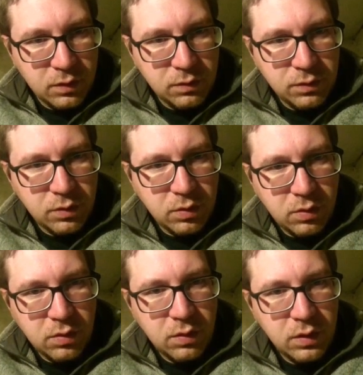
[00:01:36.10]
for
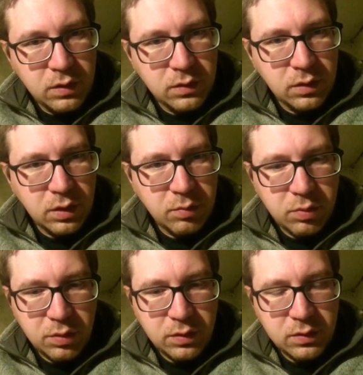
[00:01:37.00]
all the selling
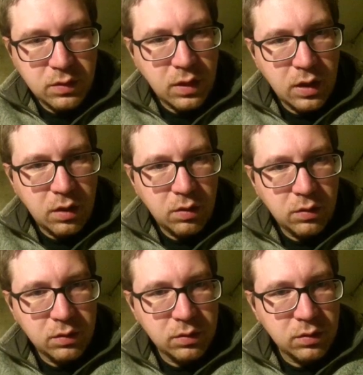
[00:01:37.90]
point
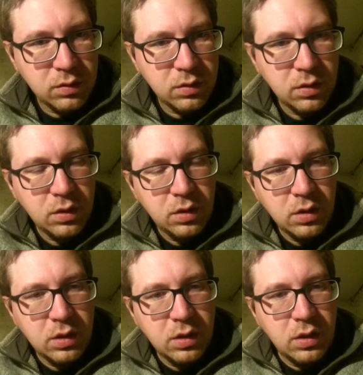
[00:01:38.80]
styles,
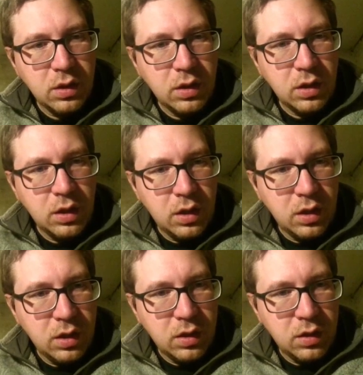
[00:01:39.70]

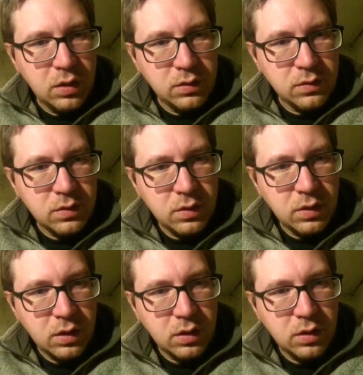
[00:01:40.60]
and
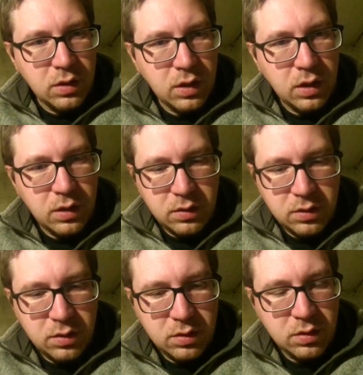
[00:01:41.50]
select that
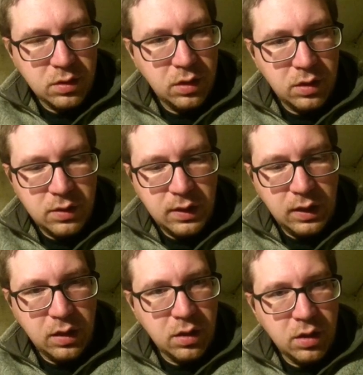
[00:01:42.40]

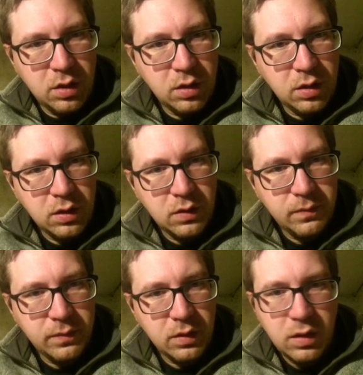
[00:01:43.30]
container,
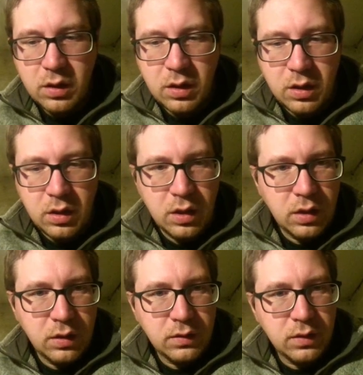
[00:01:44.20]

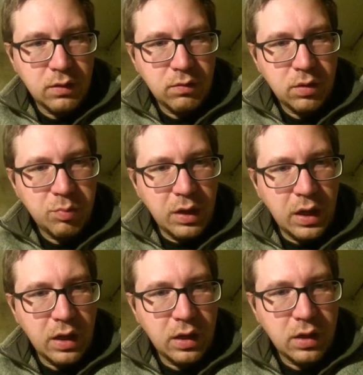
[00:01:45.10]
and let's give it a
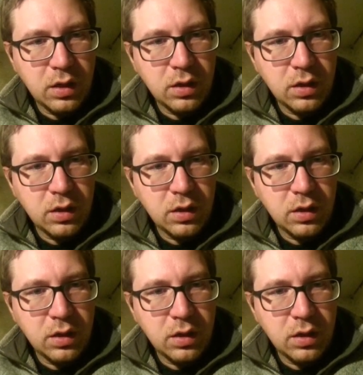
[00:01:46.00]
padding.